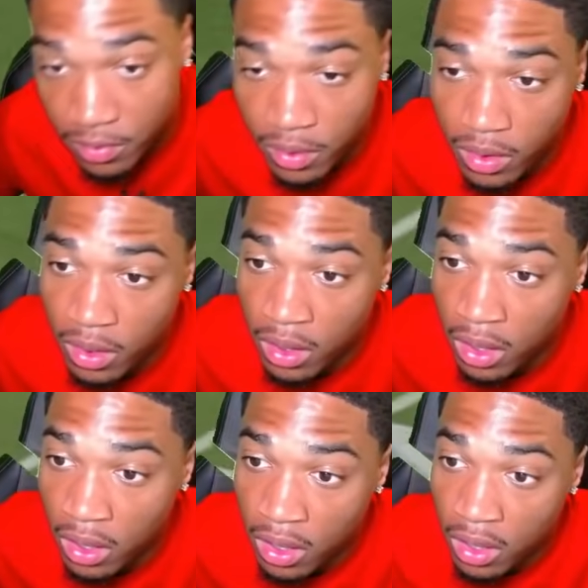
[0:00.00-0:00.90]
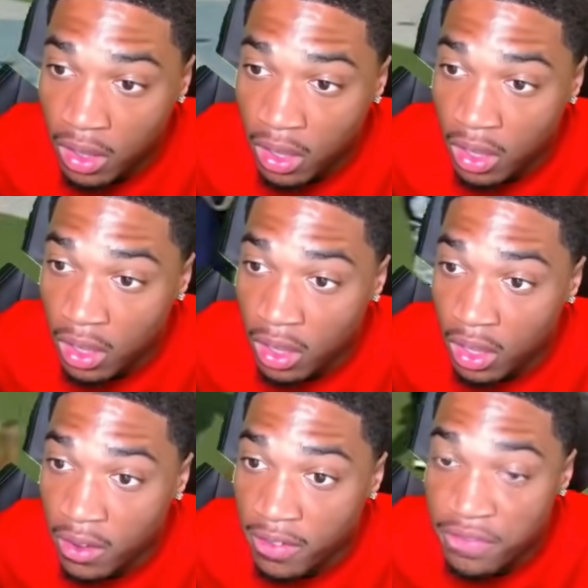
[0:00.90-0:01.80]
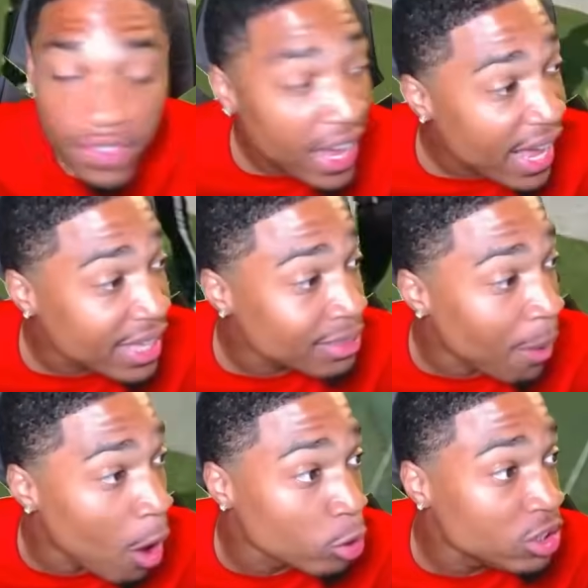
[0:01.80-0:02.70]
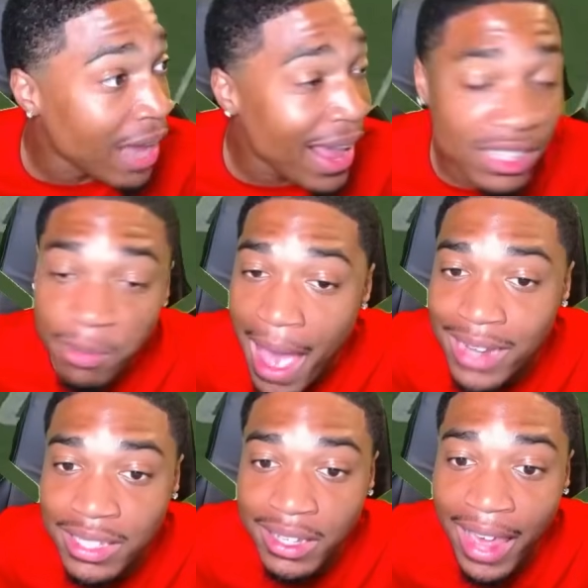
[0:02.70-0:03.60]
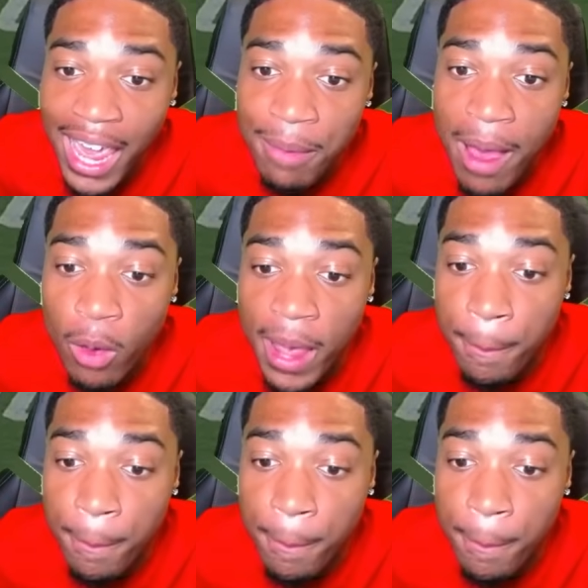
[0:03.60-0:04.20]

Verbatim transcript: entire time, but right here, these bro, James Madison came out and